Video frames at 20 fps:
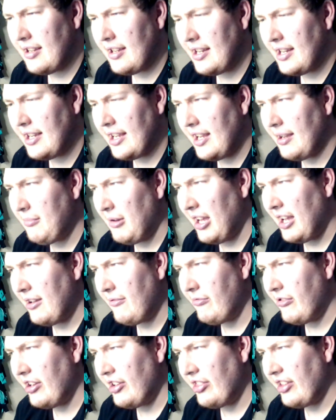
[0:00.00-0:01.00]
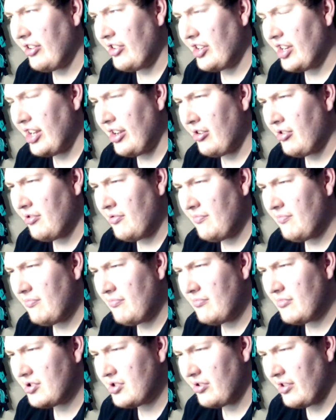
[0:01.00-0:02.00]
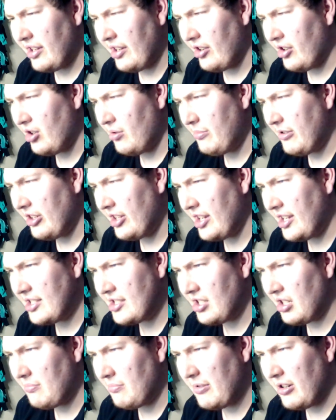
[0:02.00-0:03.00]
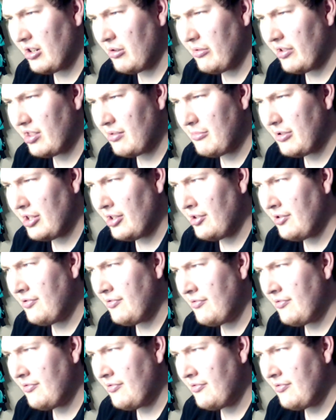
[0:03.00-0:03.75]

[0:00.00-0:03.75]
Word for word: I am halfway there now, so I hope you guys could bear with me.